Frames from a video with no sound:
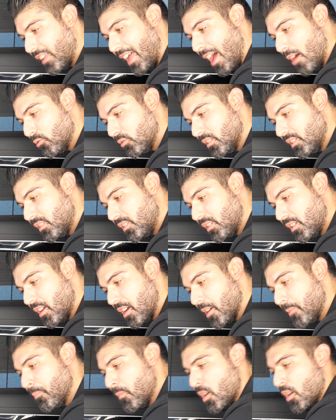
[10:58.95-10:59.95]
outlets
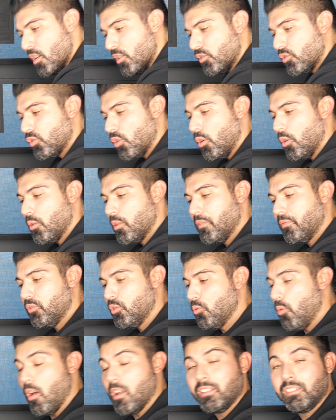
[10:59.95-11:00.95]
here, so if
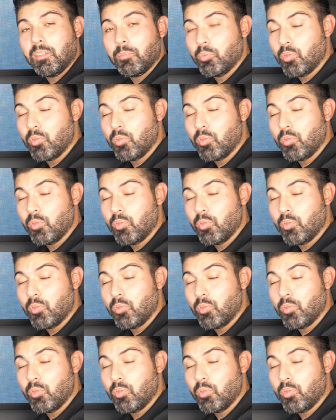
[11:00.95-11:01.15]
you wanted to